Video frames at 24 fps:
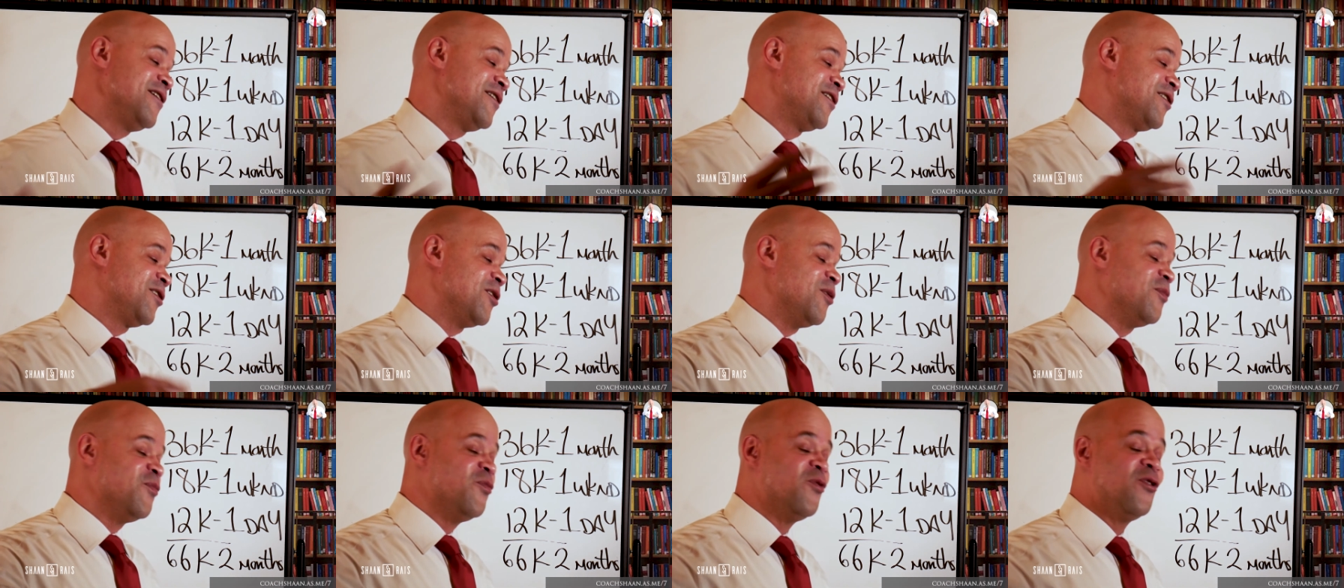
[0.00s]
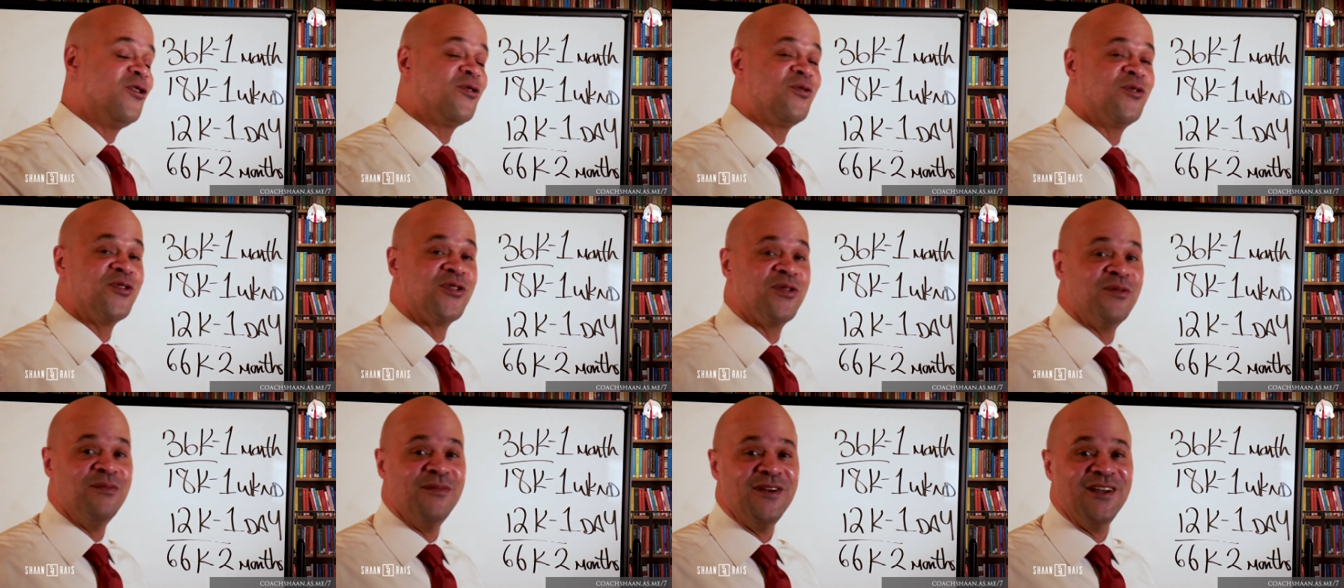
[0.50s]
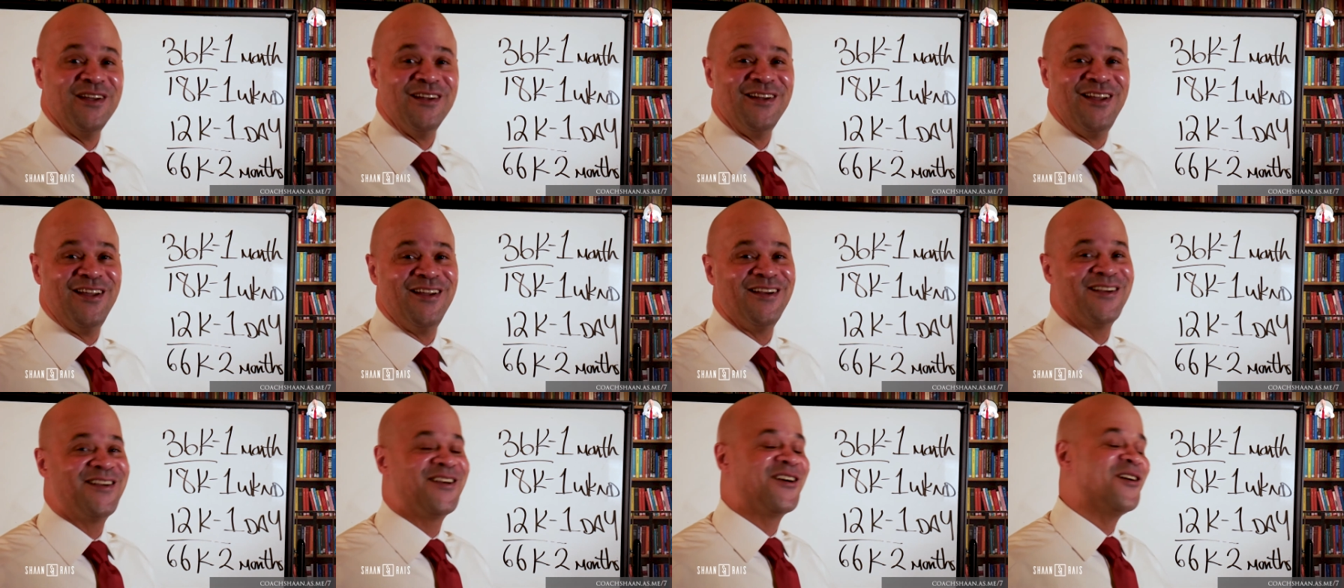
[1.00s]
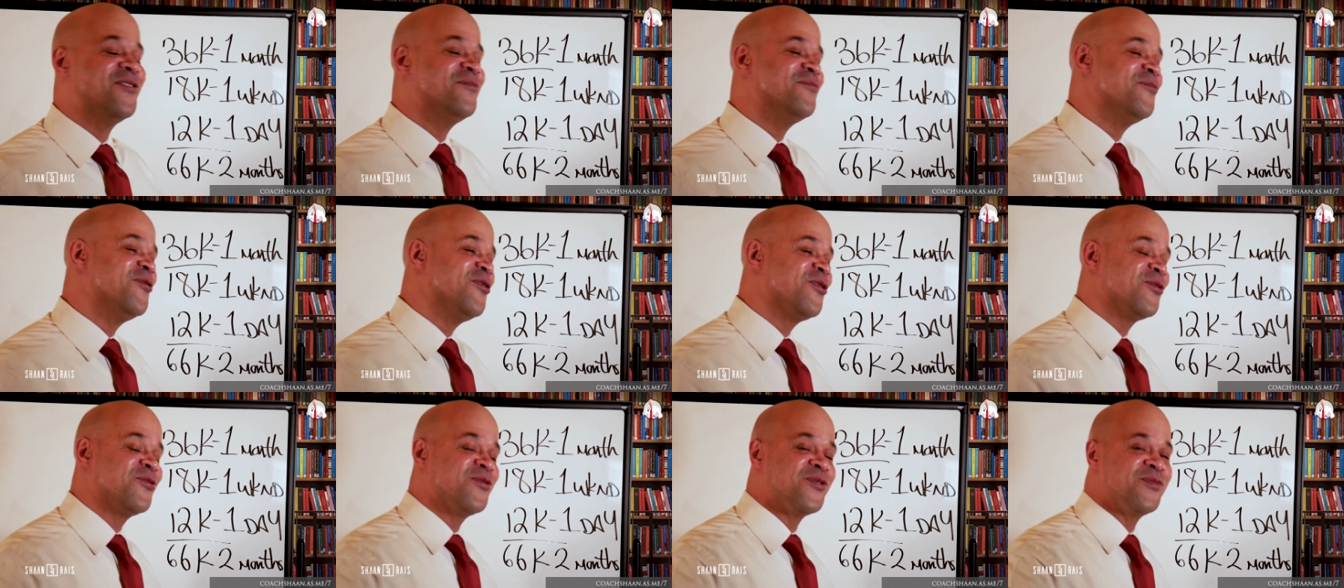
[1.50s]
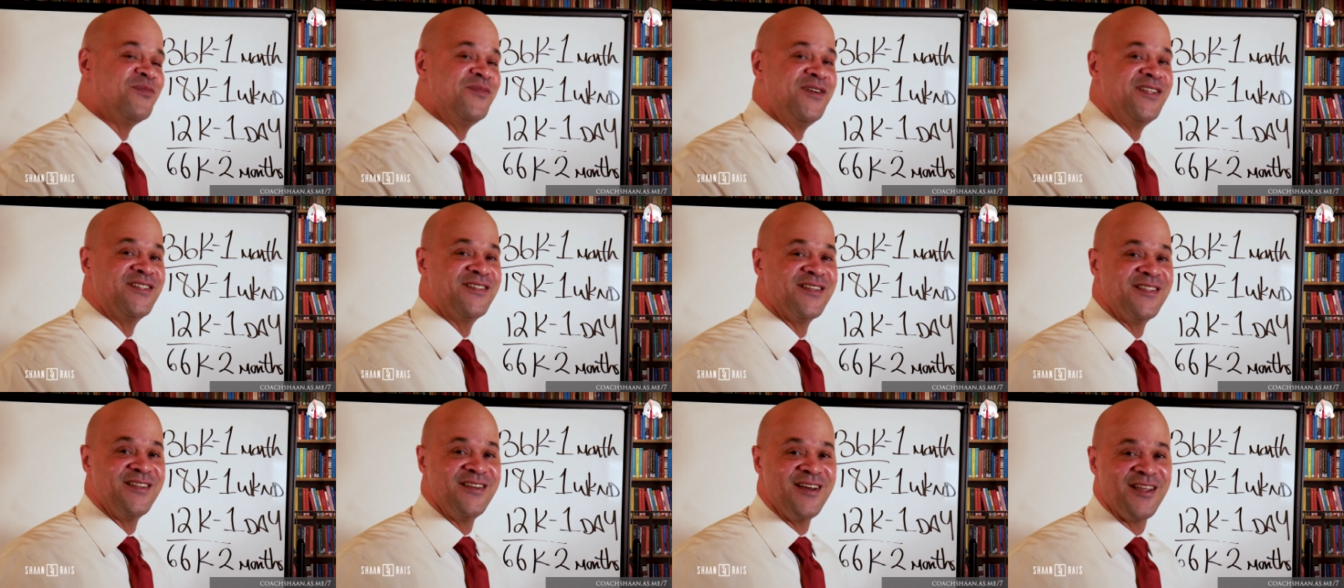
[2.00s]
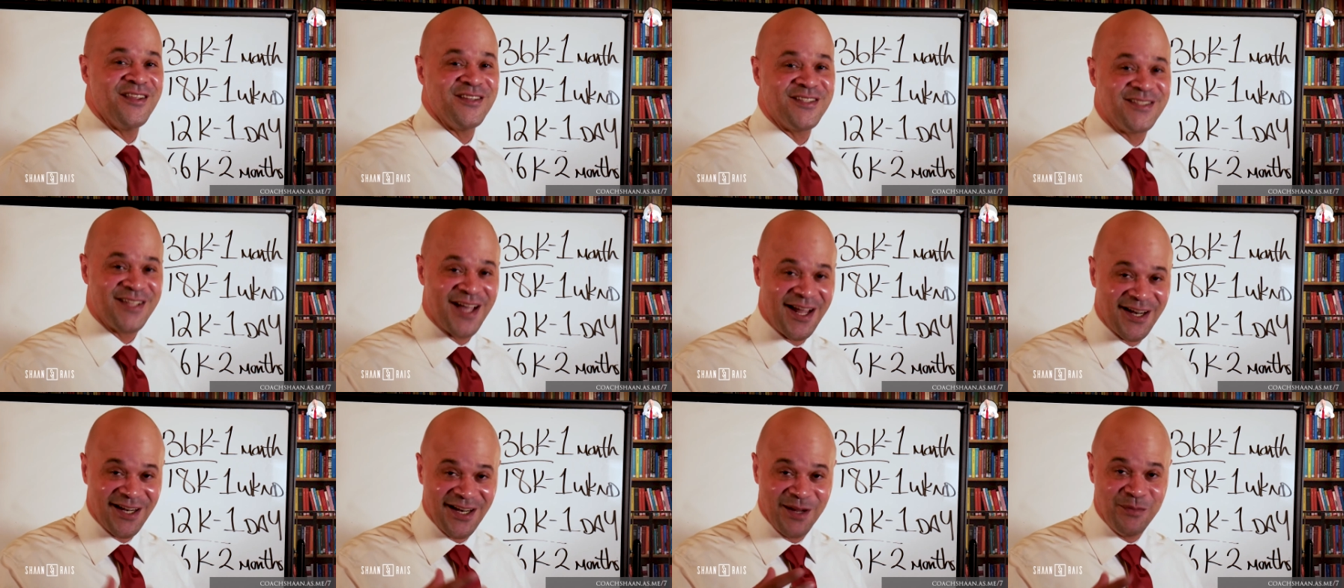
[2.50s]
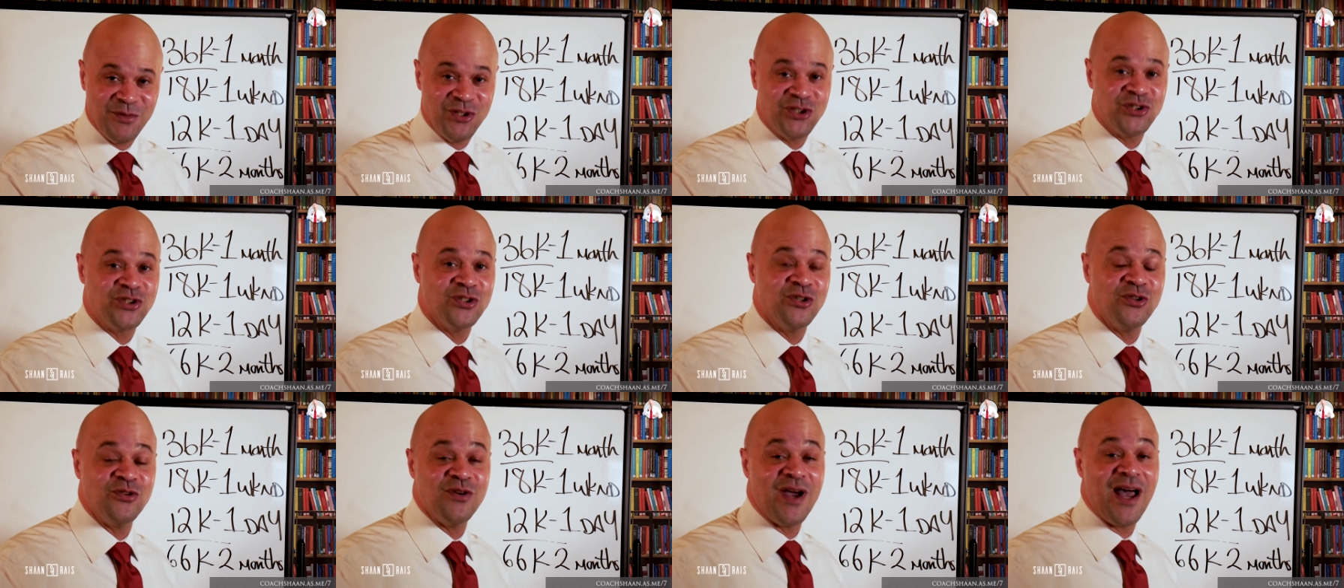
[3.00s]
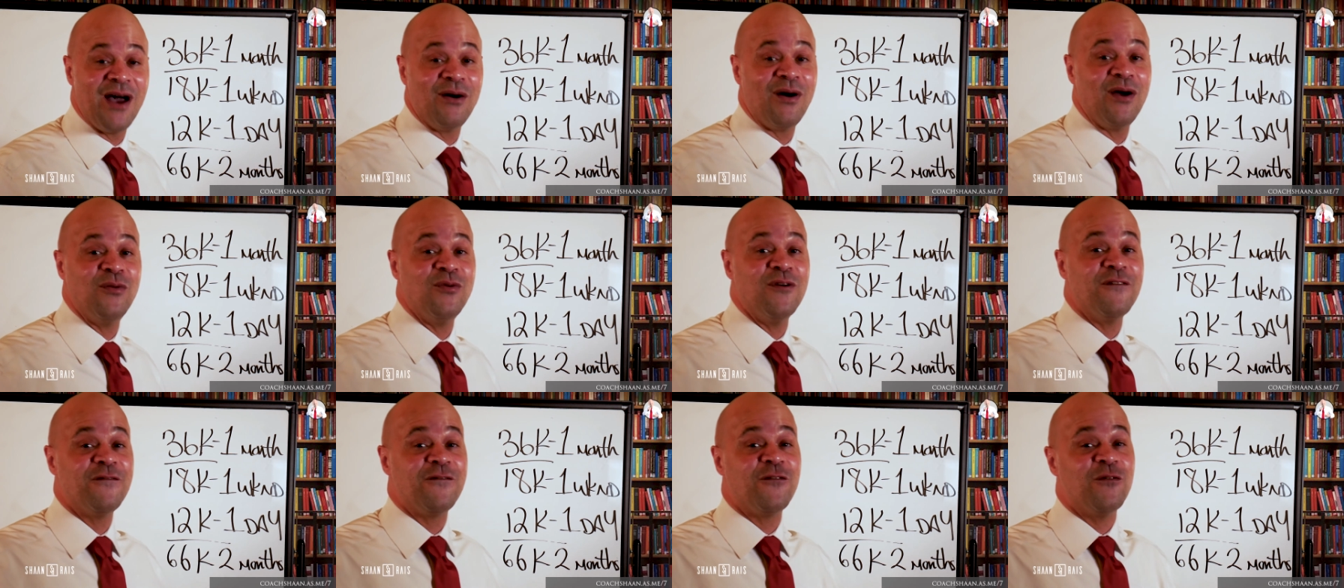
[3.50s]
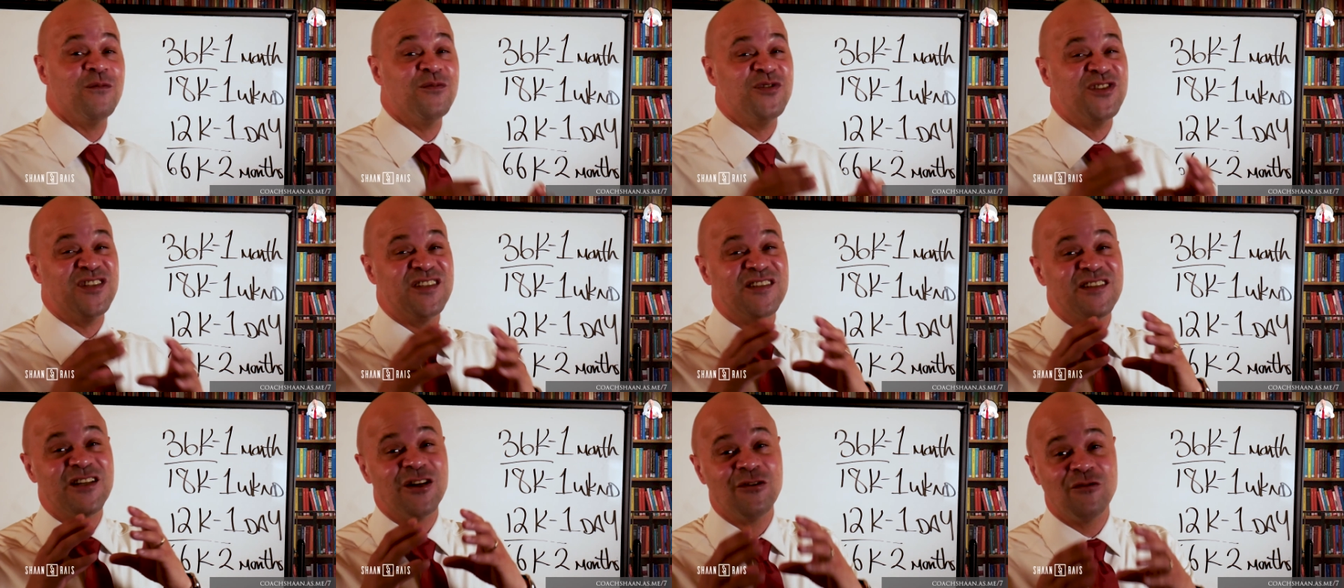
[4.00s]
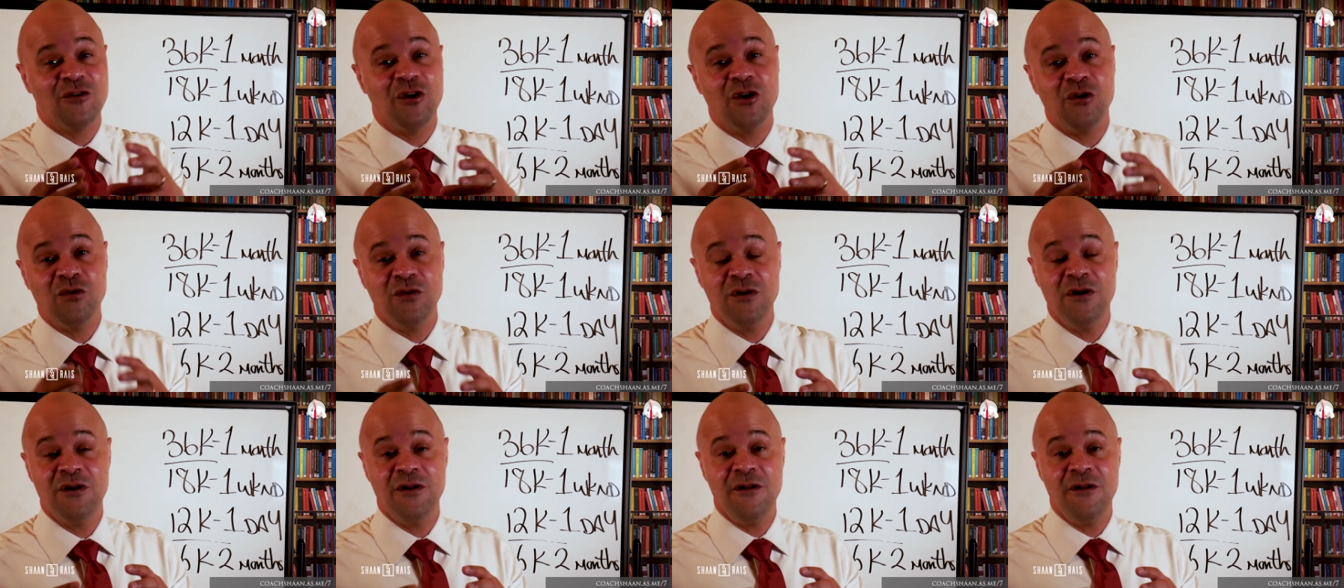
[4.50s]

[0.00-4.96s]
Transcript: Come walk with me. Come walk with me to the other side, and let me show you how I went from zero.